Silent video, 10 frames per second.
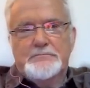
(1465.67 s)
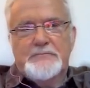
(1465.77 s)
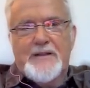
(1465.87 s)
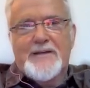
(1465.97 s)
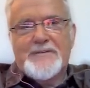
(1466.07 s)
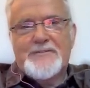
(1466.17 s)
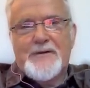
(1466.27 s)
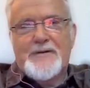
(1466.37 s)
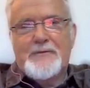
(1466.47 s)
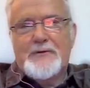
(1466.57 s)

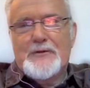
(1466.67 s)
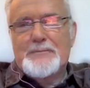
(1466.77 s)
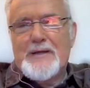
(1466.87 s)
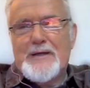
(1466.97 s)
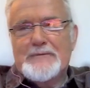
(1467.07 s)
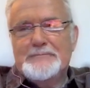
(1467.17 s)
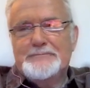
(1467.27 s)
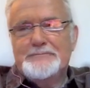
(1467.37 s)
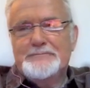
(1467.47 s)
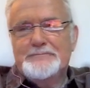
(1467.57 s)
I'm 11 years.
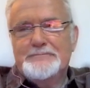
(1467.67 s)
So I'm